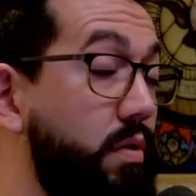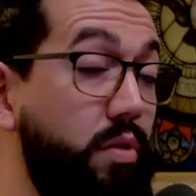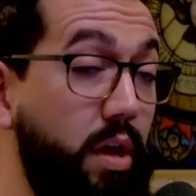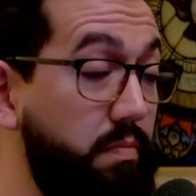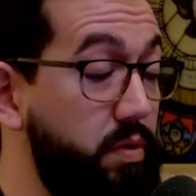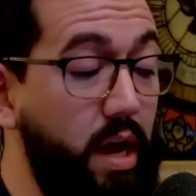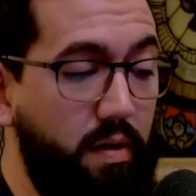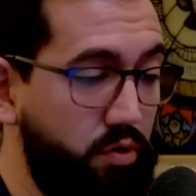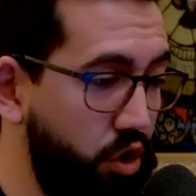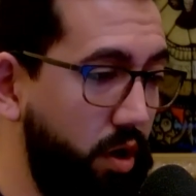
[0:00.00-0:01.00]
They, yeah,
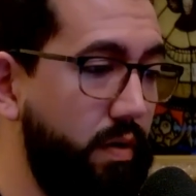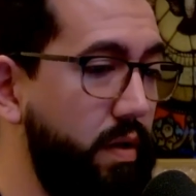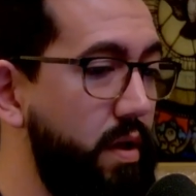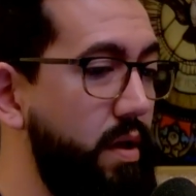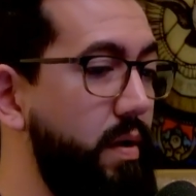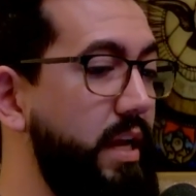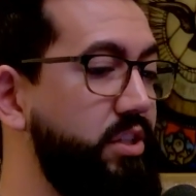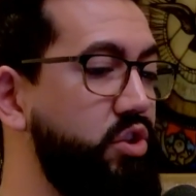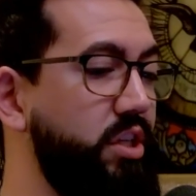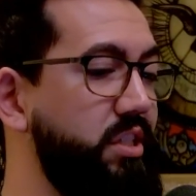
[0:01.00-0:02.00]
sure. It's
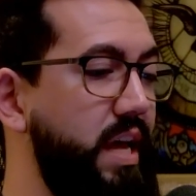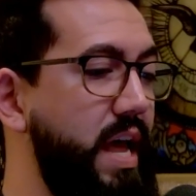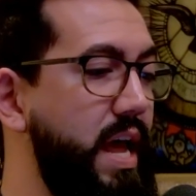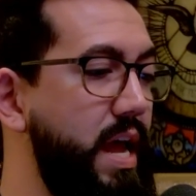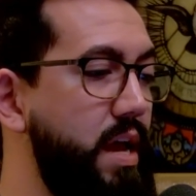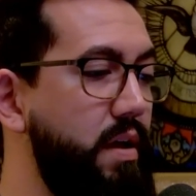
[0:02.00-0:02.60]
just a,